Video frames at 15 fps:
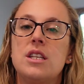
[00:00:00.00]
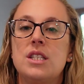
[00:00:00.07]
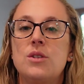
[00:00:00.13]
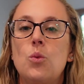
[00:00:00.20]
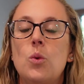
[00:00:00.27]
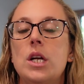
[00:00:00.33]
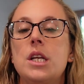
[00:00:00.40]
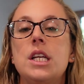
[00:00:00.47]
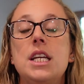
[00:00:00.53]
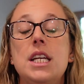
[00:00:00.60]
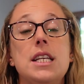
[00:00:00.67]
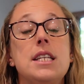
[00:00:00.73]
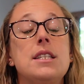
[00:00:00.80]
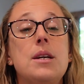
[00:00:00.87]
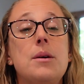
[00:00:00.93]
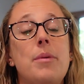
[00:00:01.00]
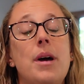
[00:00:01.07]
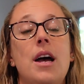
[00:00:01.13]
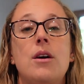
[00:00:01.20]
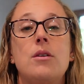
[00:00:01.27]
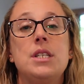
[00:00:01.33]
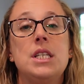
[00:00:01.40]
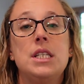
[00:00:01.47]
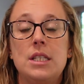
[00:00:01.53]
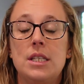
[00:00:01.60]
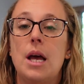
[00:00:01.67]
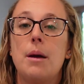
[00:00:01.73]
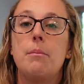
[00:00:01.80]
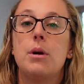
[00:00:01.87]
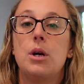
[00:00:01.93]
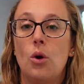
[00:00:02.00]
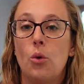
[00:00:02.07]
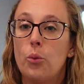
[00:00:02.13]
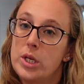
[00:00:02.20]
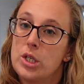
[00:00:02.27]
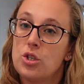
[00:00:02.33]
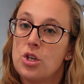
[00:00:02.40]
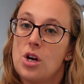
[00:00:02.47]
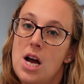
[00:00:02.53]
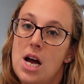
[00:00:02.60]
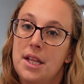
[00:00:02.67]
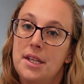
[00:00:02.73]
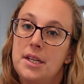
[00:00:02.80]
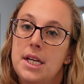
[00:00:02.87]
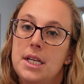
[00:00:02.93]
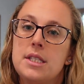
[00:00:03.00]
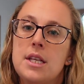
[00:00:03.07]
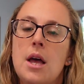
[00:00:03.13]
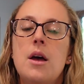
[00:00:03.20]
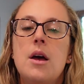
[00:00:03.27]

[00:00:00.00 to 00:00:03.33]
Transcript: this one is about December winter holidays,